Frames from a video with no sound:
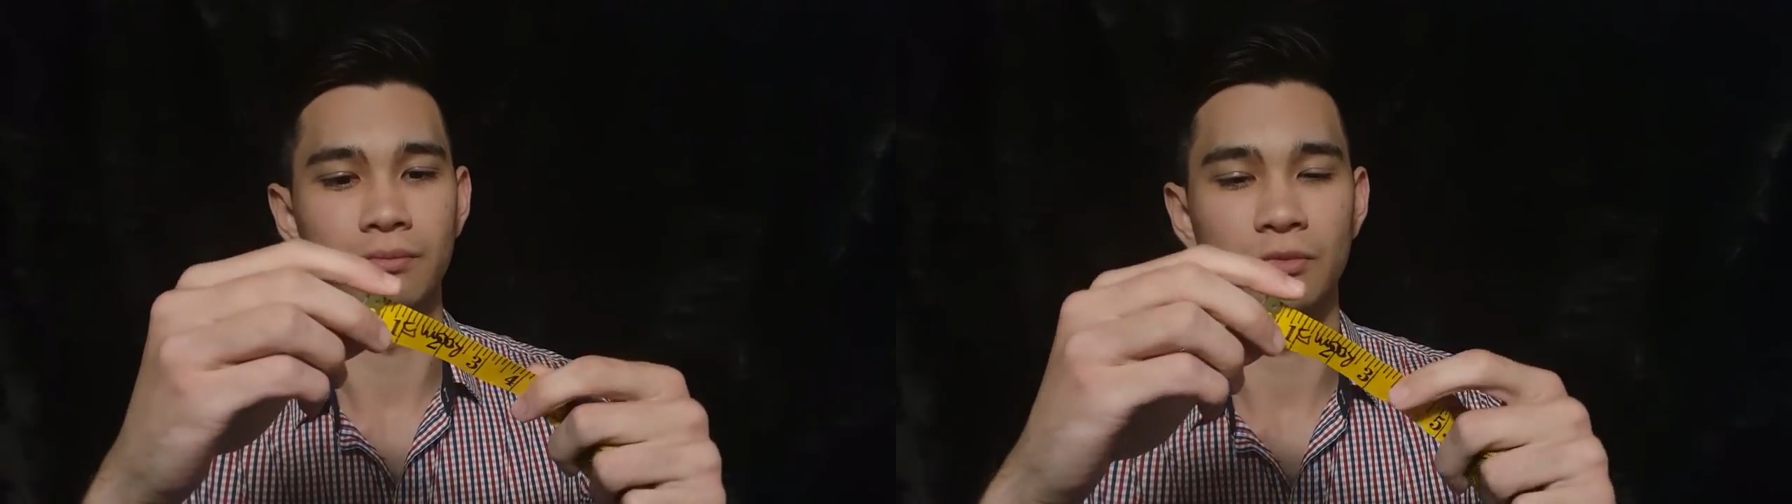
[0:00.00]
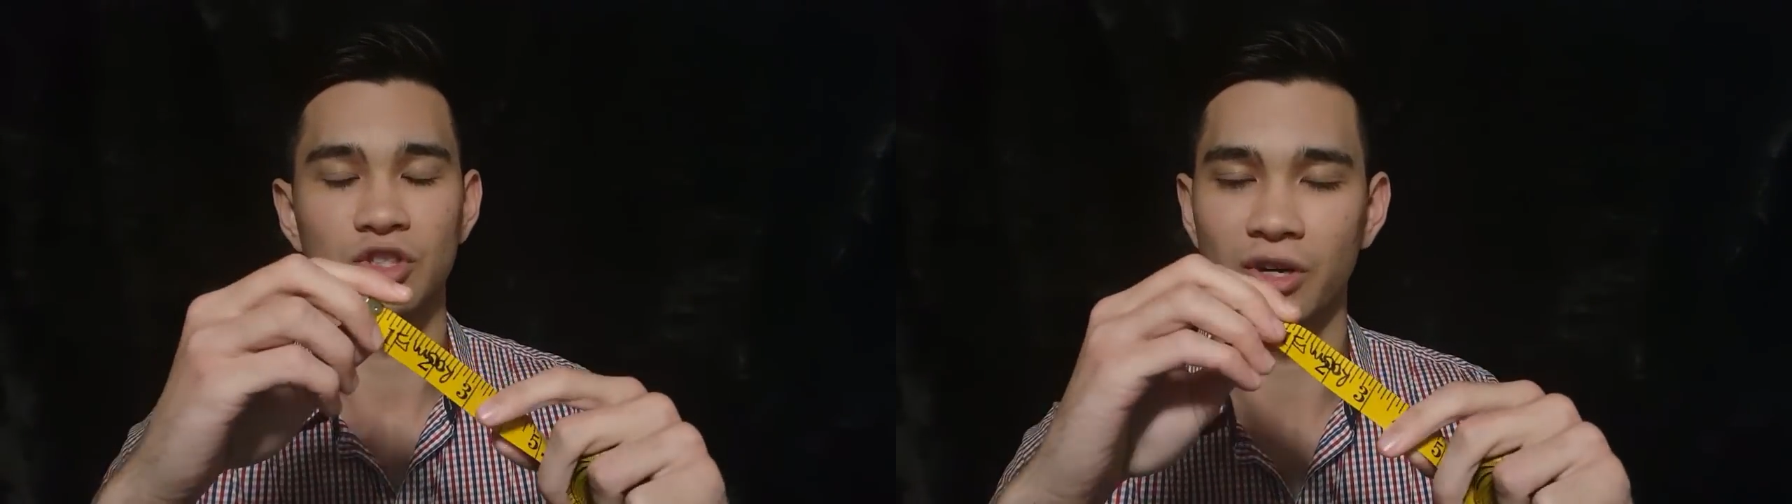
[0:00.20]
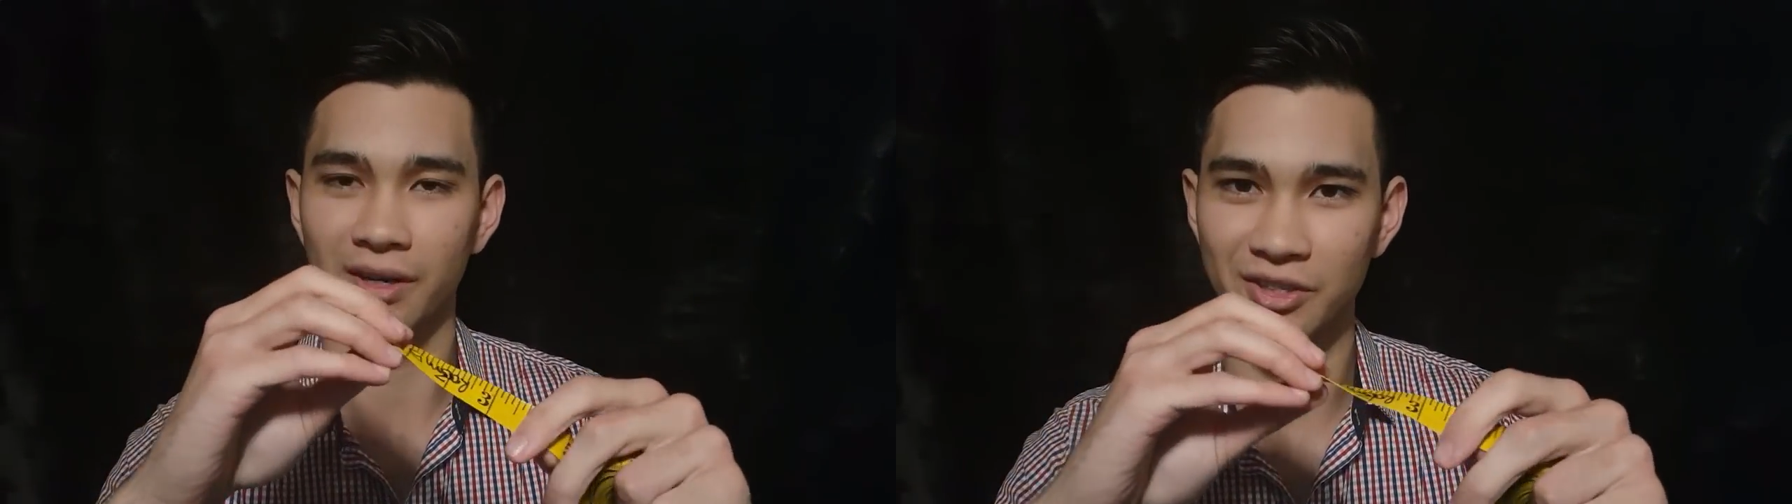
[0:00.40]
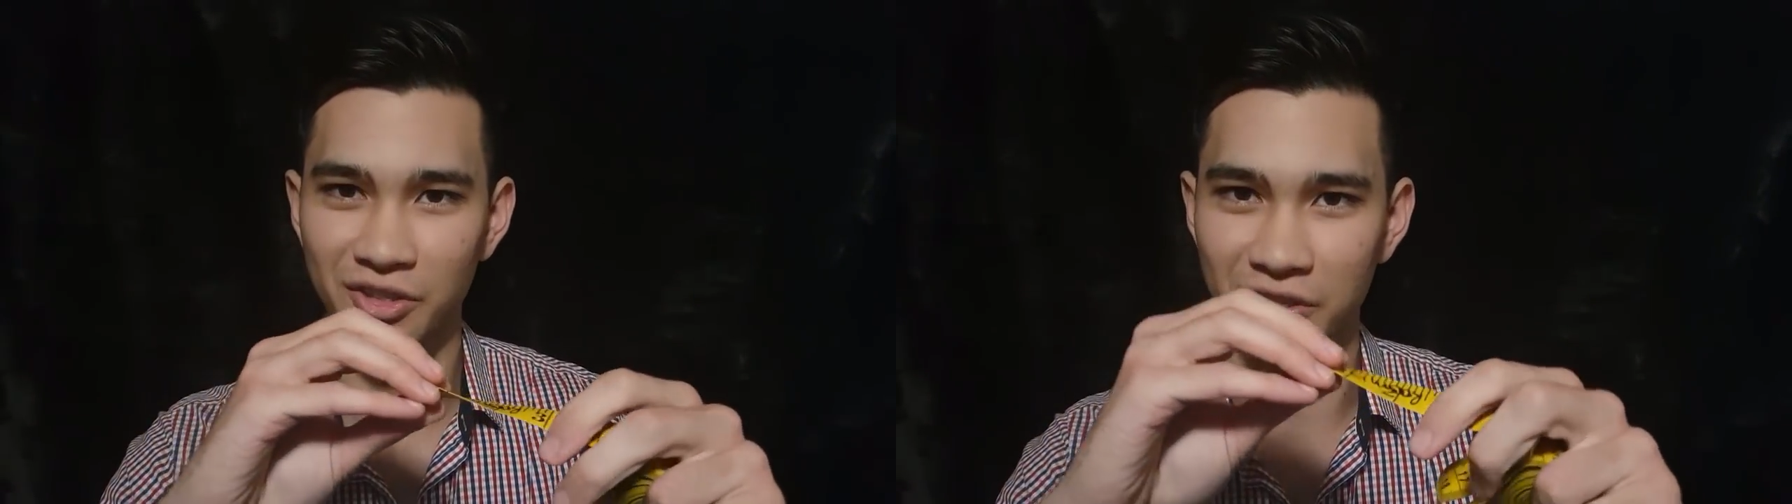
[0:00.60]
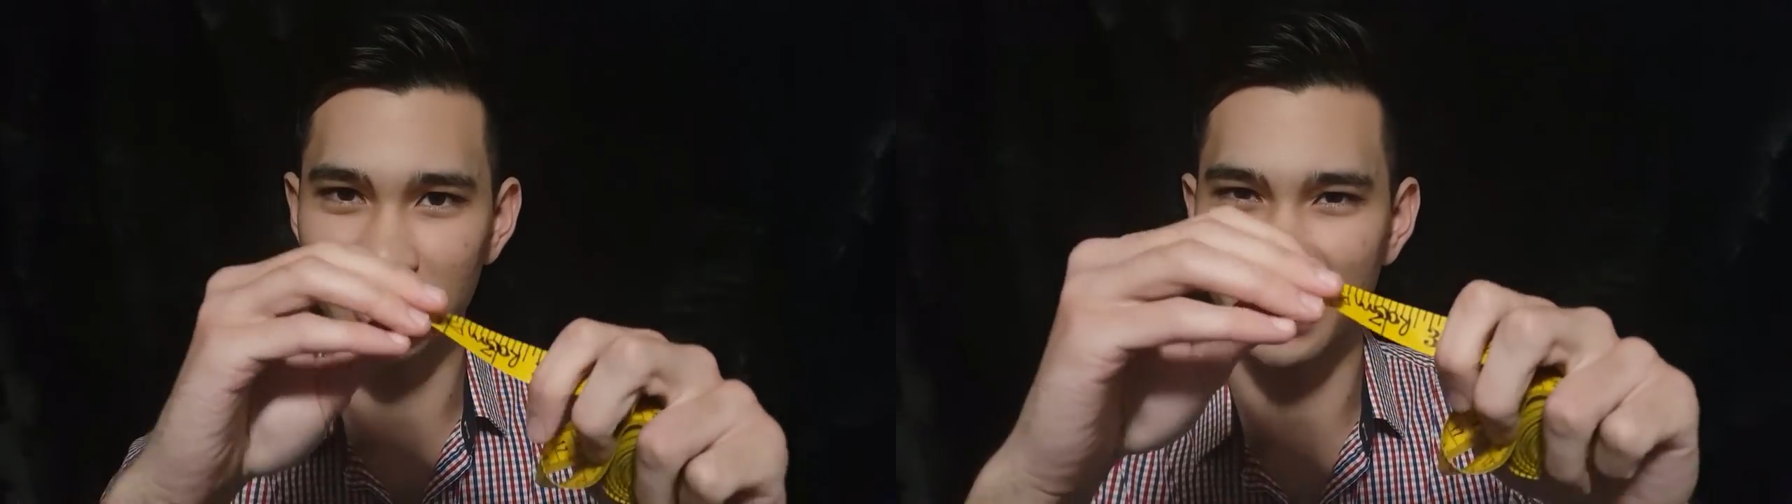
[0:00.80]
sorry, just
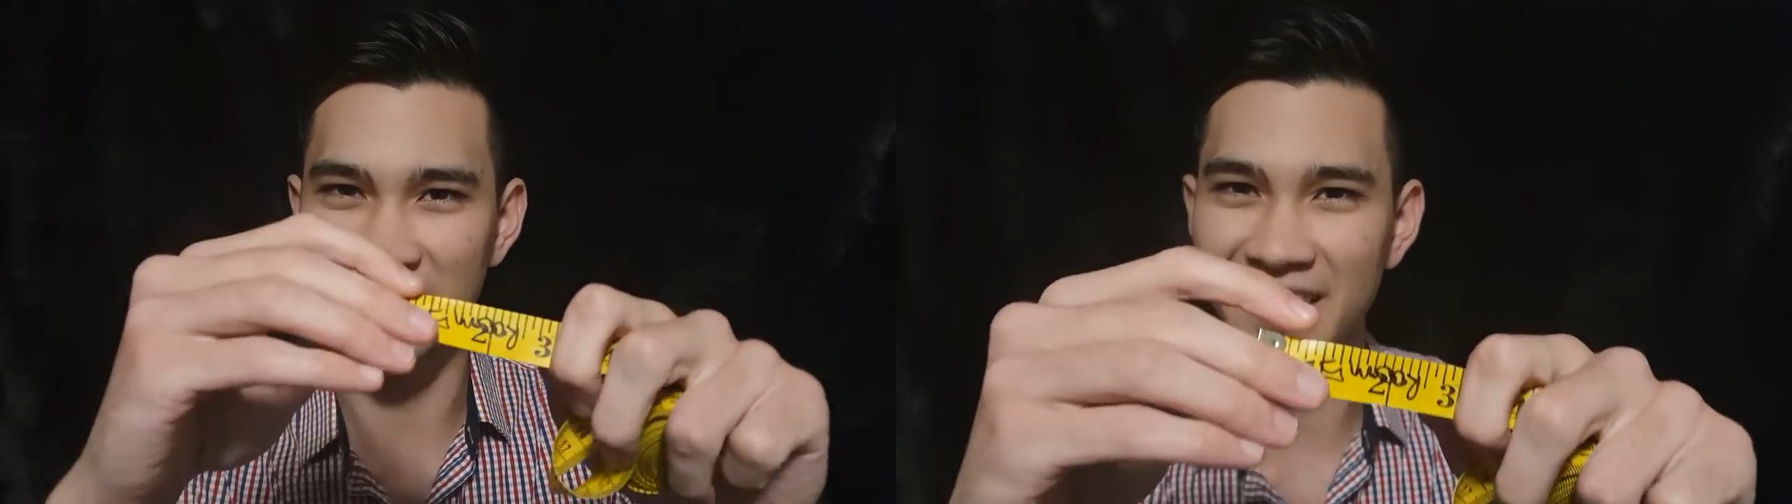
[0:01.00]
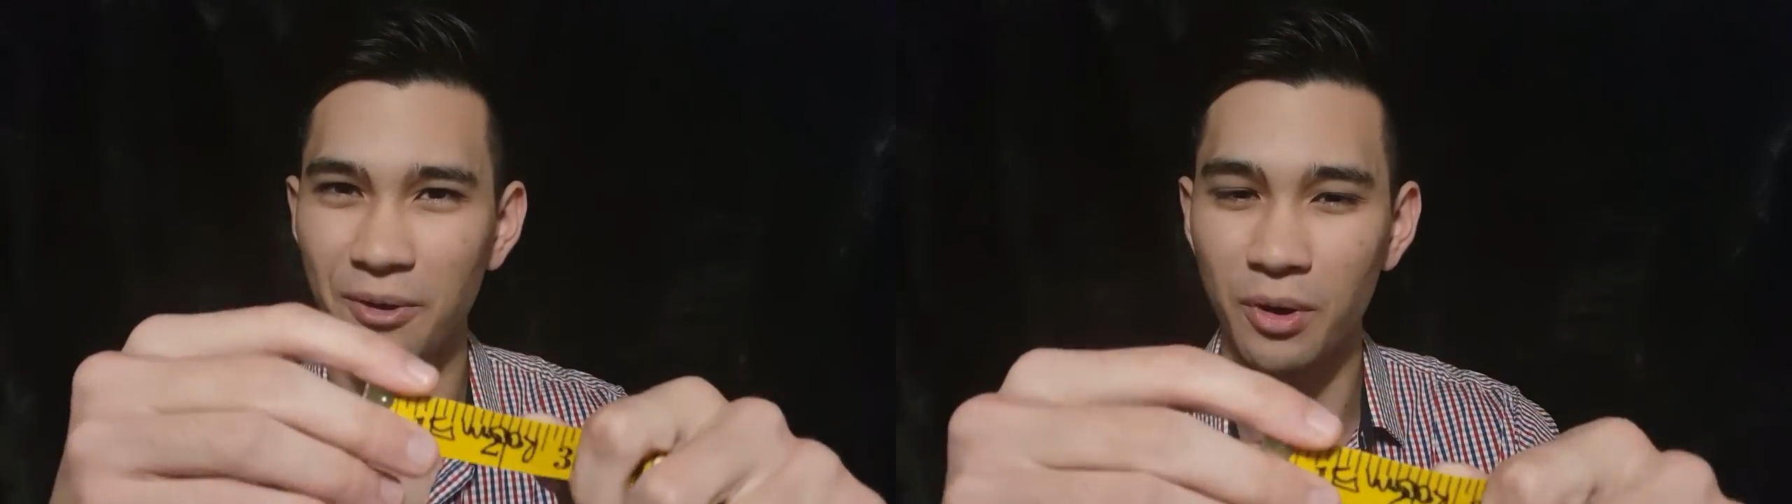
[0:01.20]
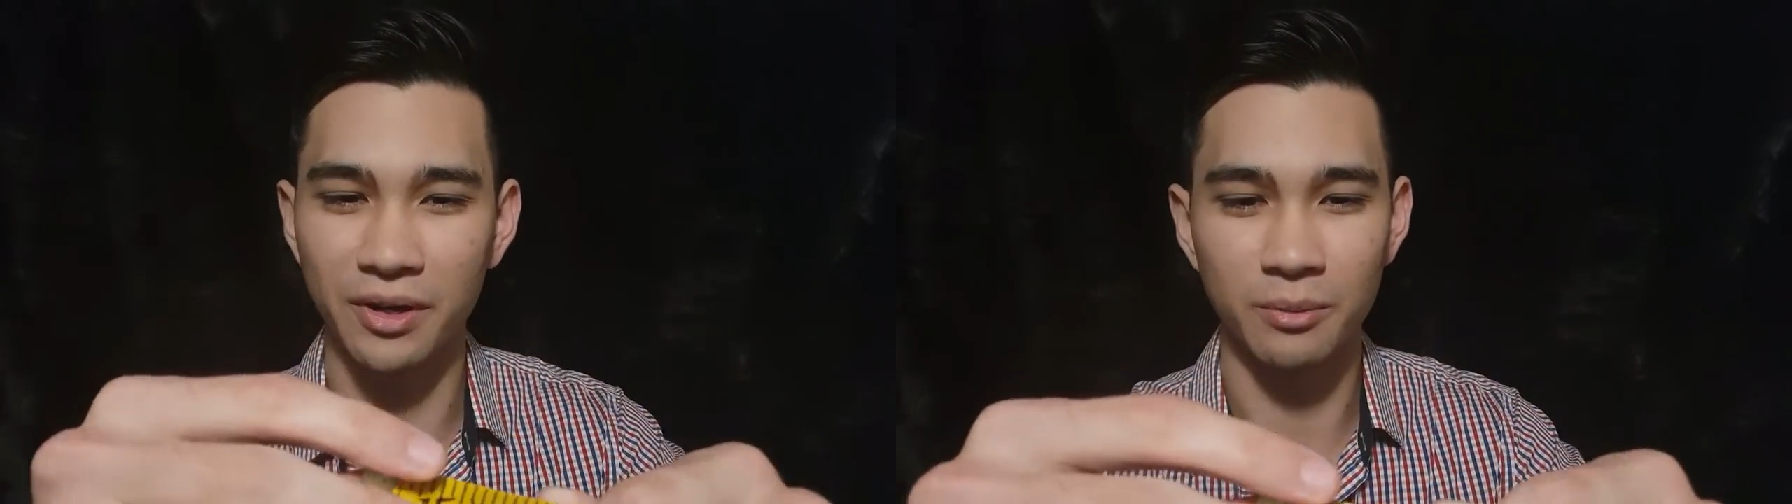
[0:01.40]
got to change that one.